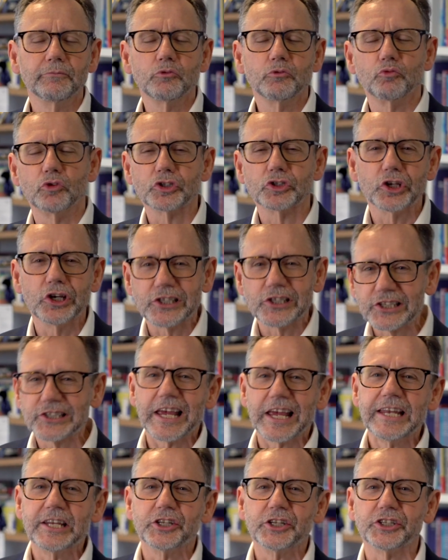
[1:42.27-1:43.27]

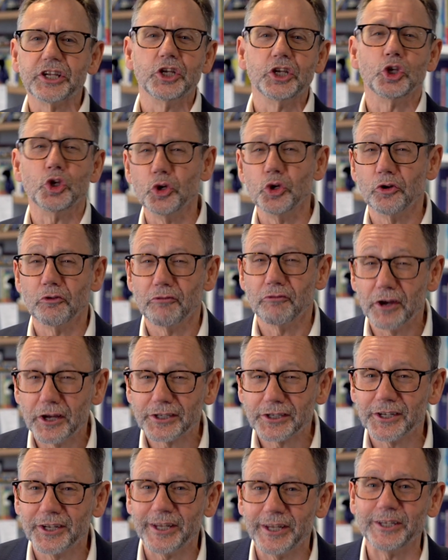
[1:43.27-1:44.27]
in
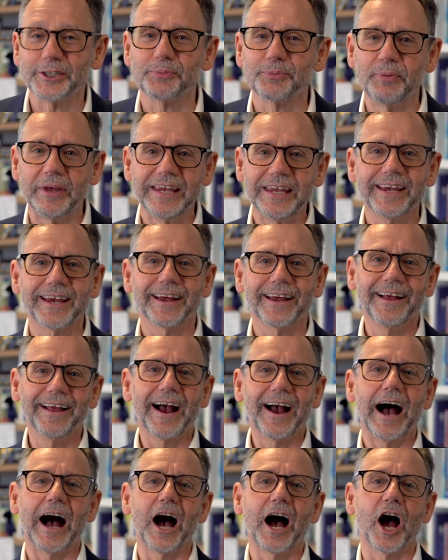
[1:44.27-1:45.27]
university speak,
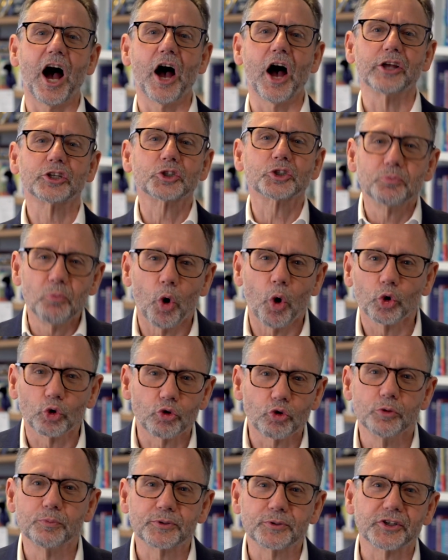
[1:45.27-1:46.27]
small
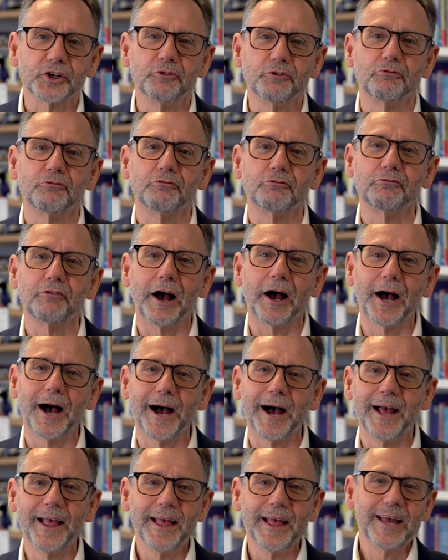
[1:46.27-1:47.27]
groups of
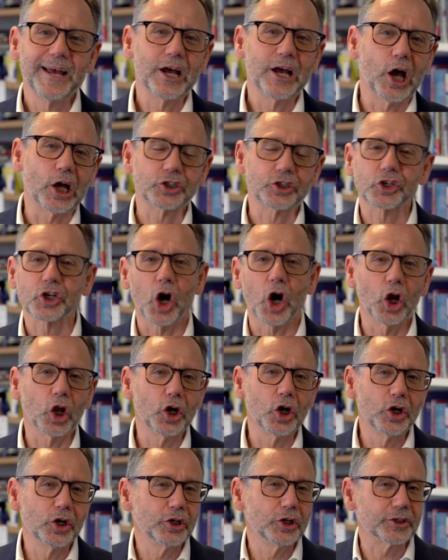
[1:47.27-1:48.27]

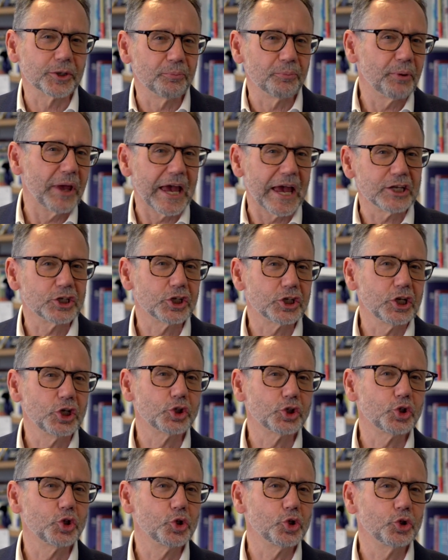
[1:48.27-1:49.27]
scholars and PhD
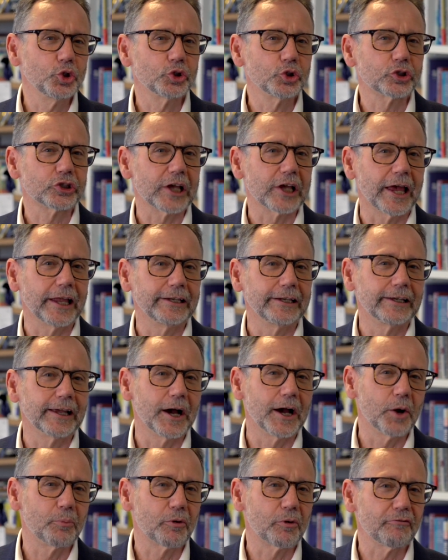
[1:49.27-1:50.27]
students and
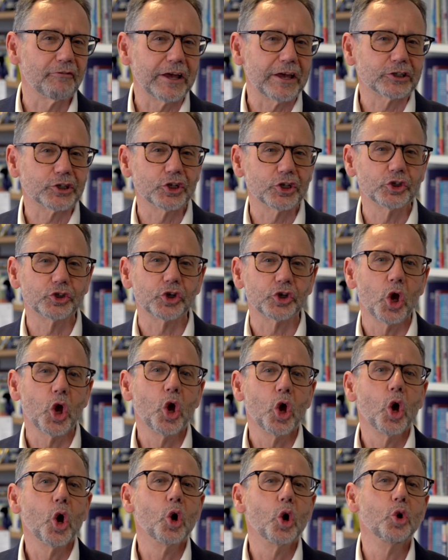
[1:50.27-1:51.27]
professors
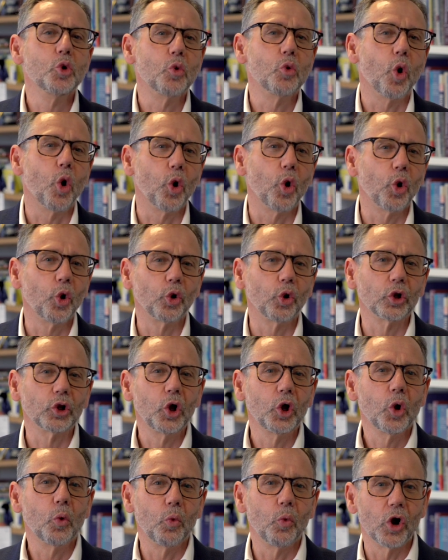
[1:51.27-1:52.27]
who all
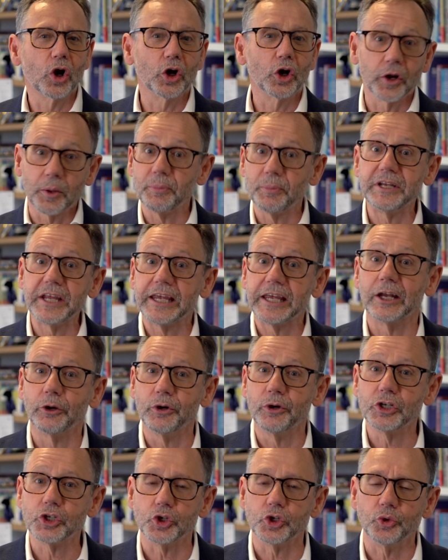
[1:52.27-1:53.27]
work on a particular
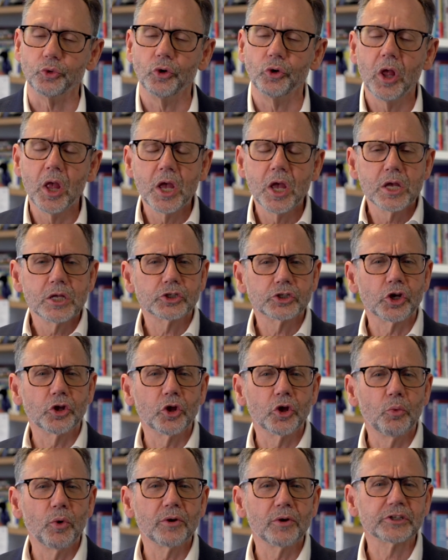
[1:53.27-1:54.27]
issue. So
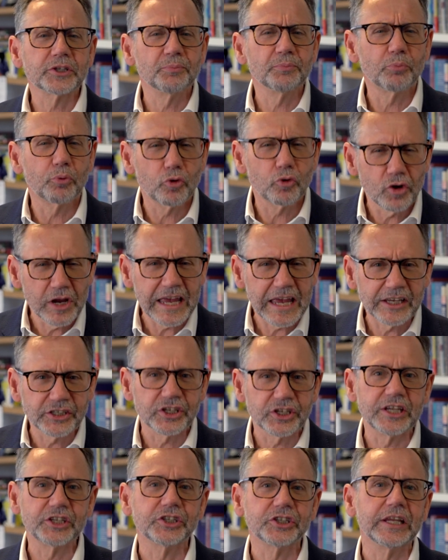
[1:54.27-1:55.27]
there were some
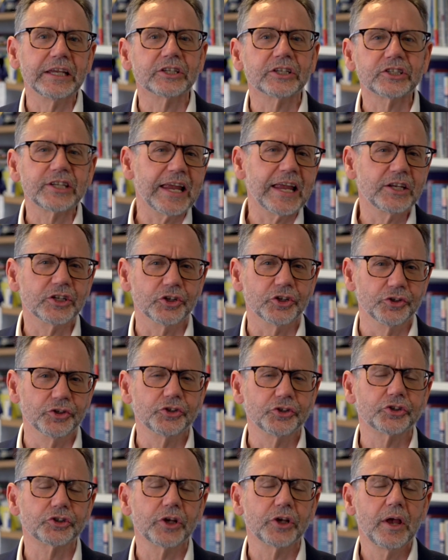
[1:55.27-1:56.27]
pre-existing
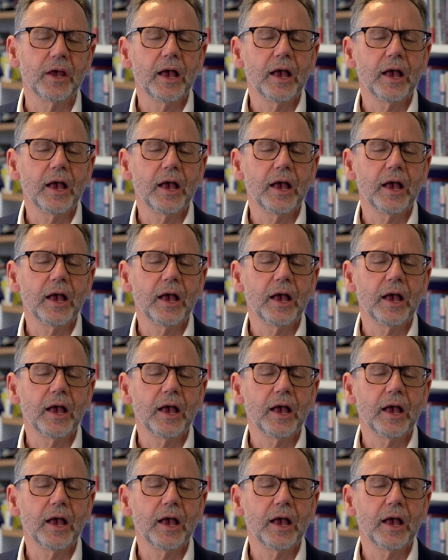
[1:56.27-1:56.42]
centres